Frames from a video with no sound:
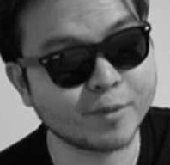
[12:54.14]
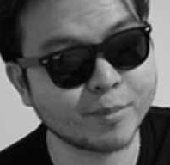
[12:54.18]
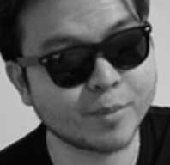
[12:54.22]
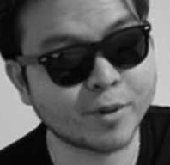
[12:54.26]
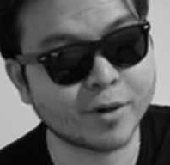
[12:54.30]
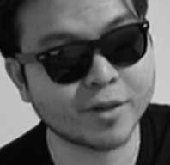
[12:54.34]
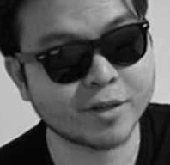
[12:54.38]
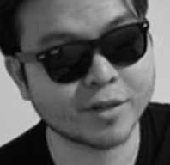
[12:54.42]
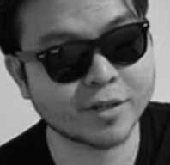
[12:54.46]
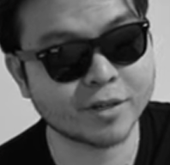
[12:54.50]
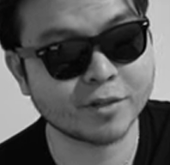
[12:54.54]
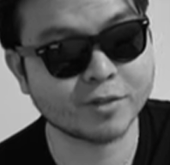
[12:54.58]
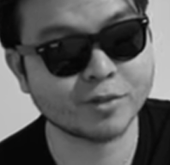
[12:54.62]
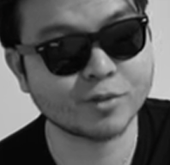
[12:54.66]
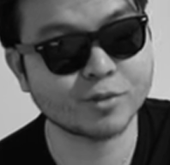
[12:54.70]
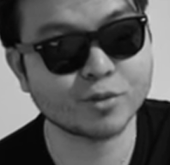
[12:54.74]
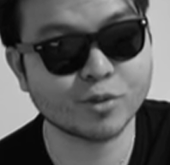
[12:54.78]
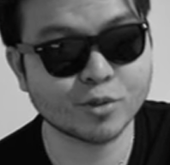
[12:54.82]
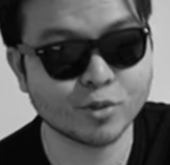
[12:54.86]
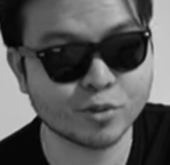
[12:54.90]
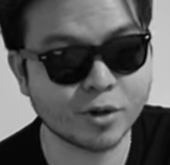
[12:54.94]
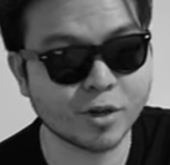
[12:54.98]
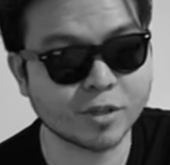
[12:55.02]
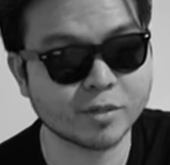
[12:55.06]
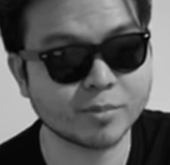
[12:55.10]
the bargain, so
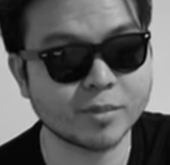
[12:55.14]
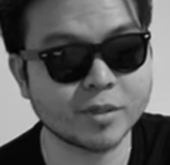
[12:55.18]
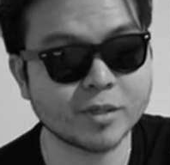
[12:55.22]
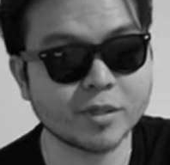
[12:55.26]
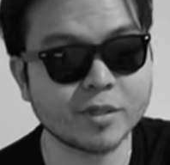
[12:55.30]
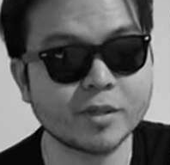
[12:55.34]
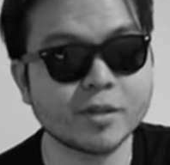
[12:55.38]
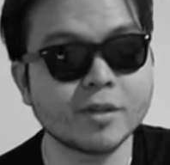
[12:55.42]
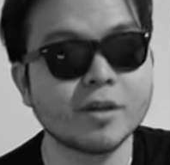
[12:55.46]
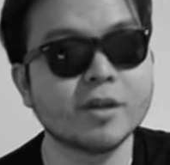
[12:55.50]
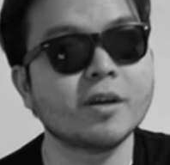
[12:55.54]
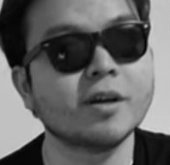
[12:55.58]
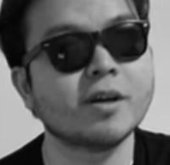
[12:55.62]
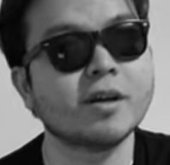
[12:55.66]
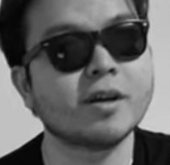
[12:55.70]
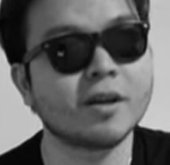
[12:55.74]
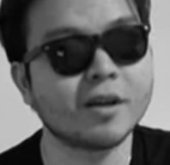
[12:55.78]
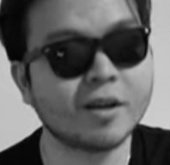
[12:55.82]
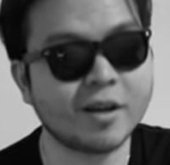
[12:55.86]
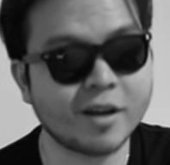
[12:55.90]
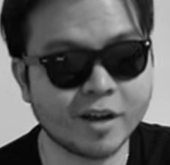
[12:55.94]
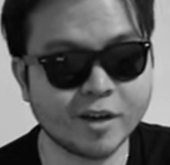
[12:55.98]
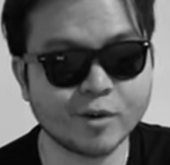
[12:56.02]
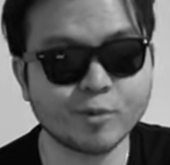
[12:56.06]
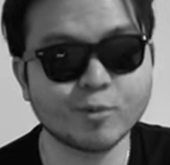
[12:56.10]
trust me,
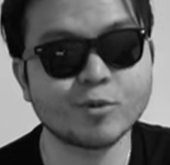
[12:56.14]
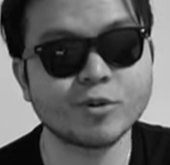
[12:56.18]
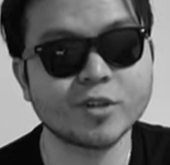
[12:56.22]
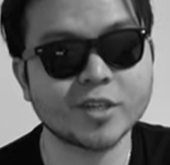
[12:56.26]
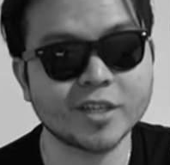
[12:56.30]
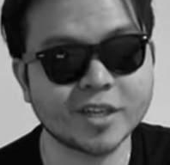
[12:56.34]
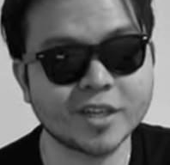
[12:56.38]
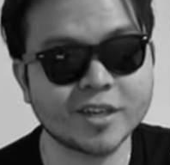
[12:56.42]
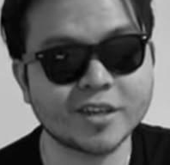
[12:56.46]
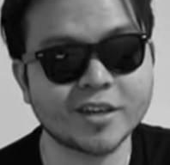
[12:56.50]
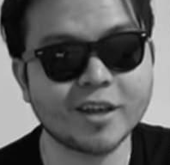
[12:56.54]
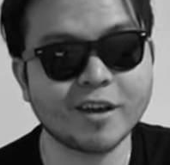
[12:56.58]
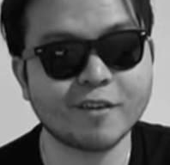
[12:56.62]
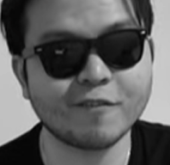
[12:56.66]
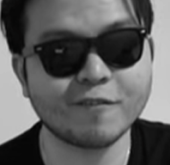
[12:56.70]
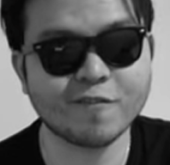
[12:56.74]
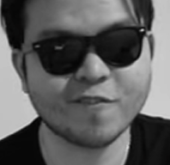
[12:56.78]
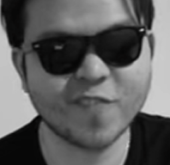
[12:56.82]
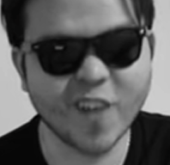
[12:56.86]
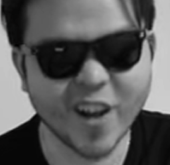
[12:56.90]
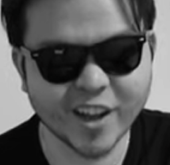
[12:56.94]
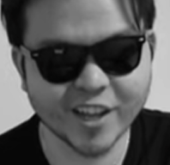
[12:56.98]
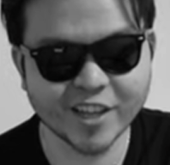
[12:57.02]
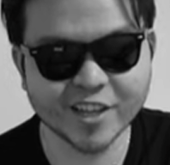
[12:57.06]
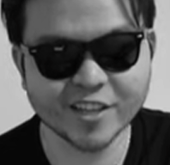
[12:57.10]
I will get that
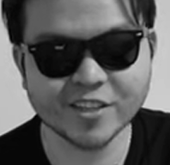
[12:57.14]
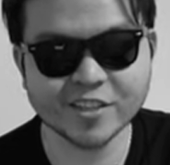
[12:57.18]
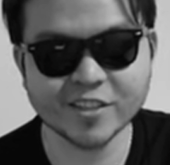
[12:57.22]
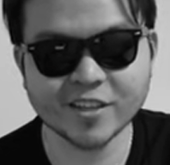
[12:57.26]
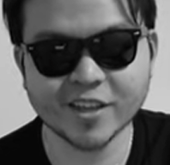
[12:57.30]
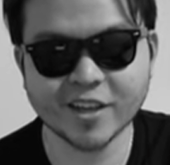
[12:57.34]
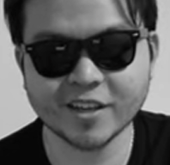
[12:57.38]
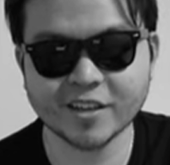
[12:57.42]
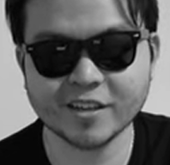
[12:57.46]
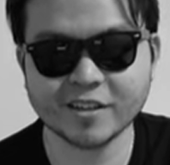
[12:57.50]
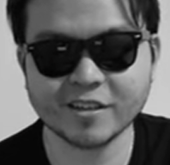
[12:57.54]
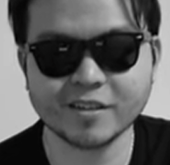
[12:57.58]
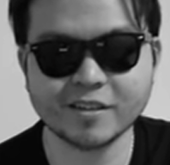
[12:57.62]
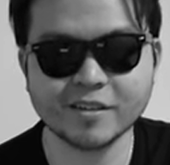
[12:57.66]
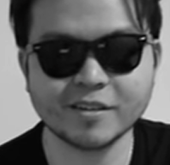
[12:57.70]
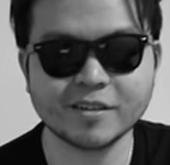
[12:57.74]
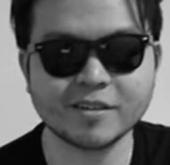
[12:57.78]
fucking jacket.